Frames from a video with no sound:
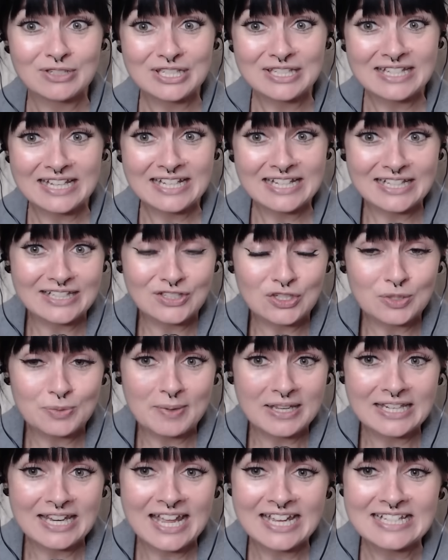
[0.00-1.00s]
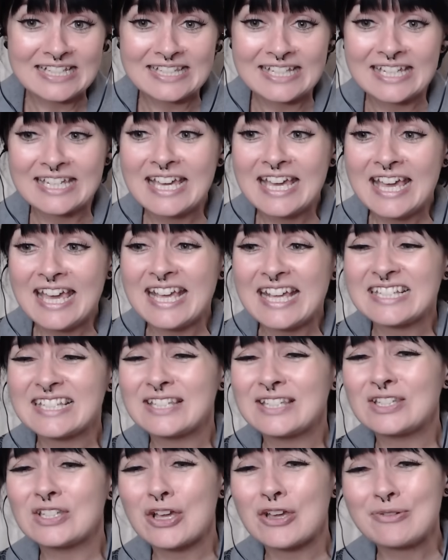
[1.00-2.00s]
It is just being lazy.
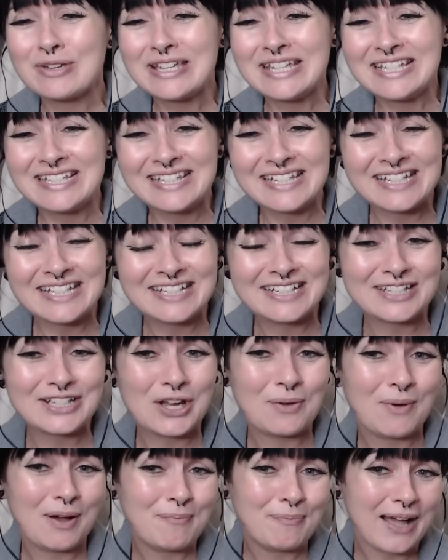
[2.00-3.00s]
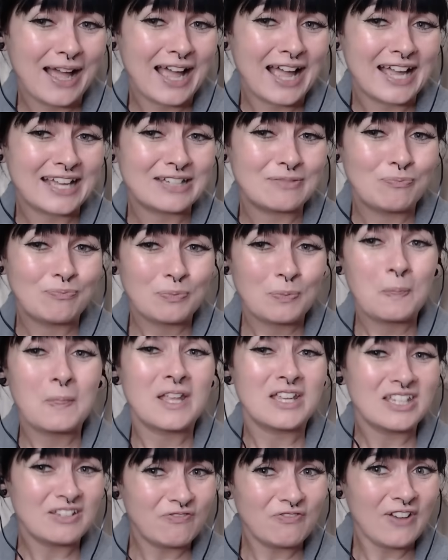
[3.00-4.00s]
It's so easy to go and buy
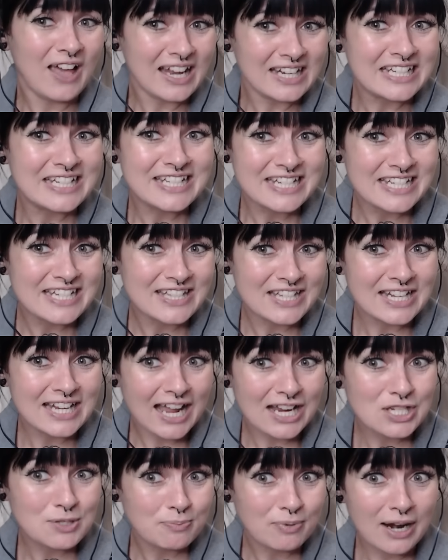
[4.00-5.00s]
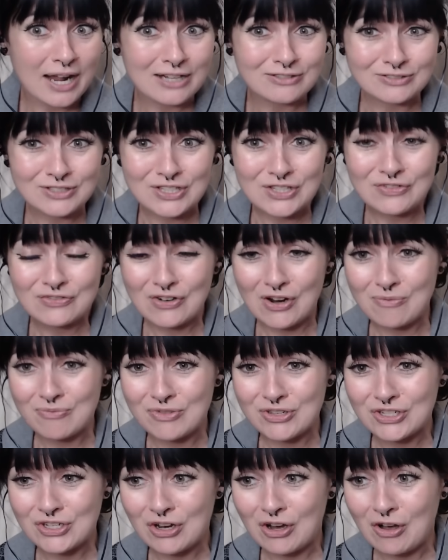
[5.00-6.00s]
fairly decent hash browns from
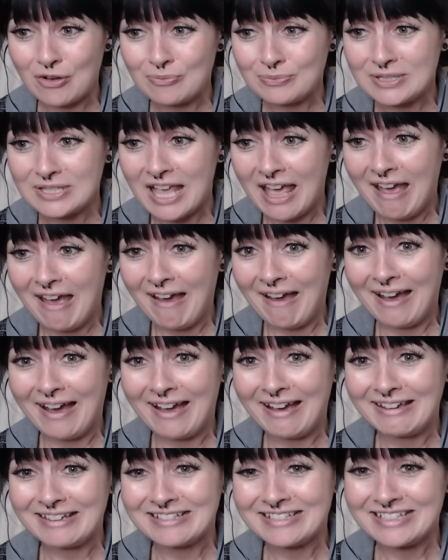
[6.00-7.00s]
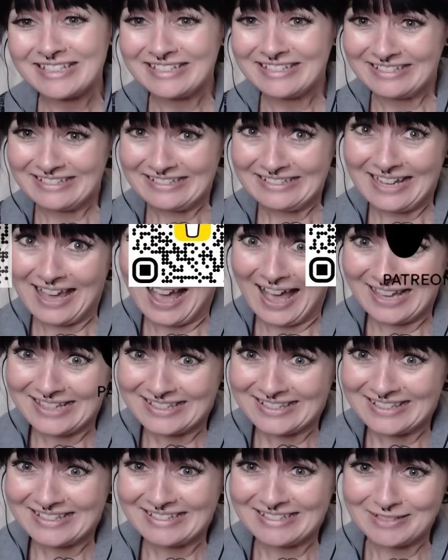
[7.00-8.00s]
the shops, and
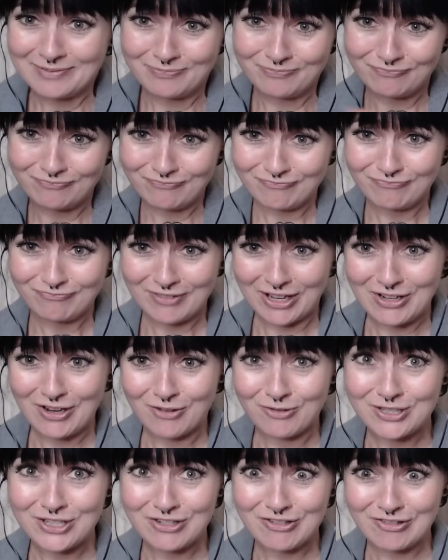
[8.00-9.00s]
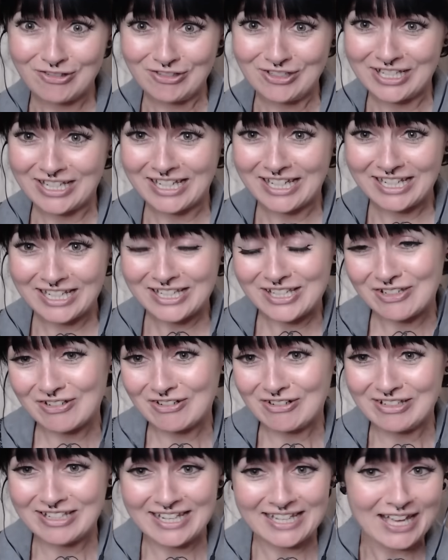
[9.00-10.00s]
yes, I know it's naughty. It is
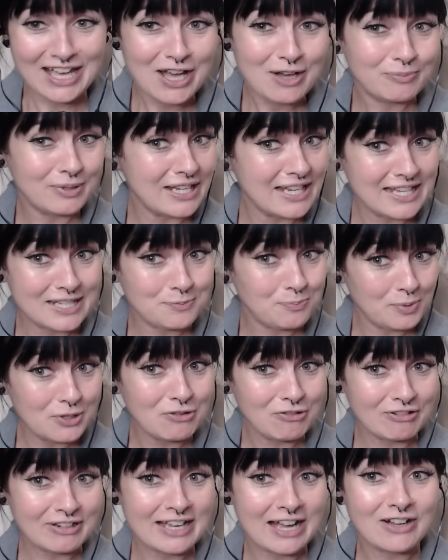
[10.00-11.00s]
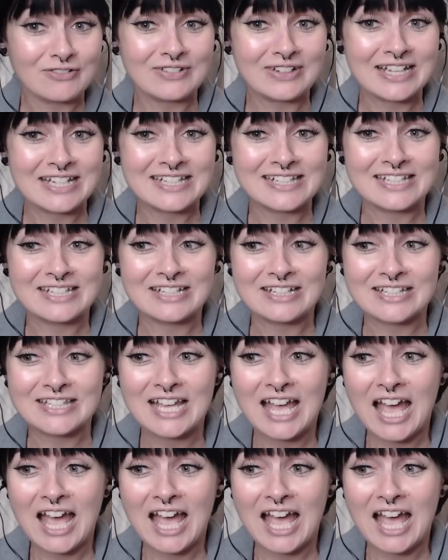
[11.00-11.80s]
naughty, but it is purely out of laziness.